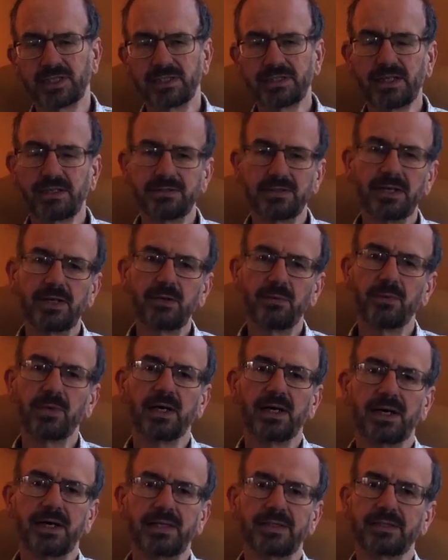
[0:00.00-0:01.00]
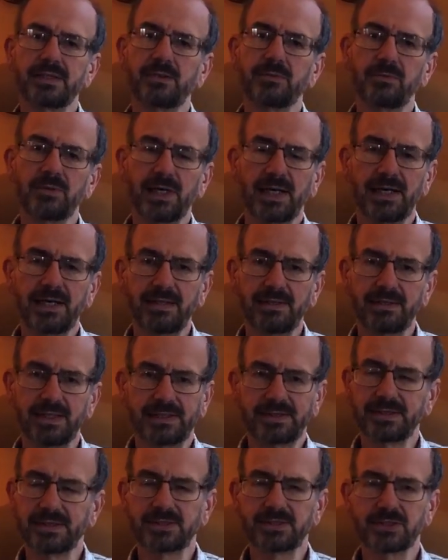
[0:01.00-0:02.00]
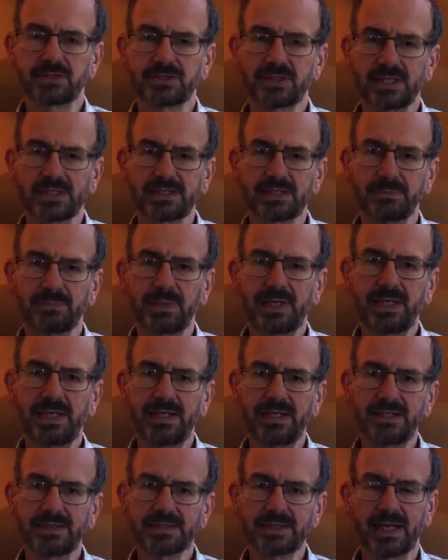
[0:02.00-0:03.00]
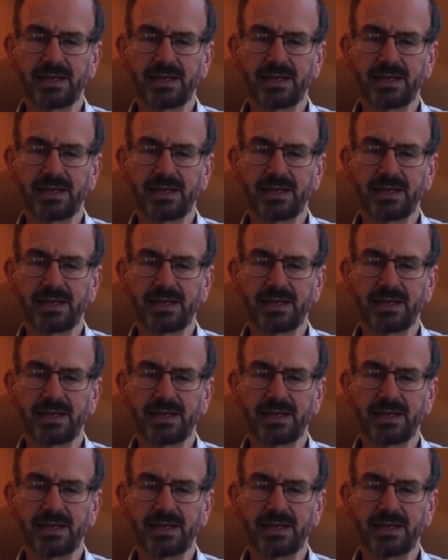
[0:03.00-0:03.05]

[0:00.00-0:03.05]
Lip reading: I don't know why. Done well, it doesn't stress the bees,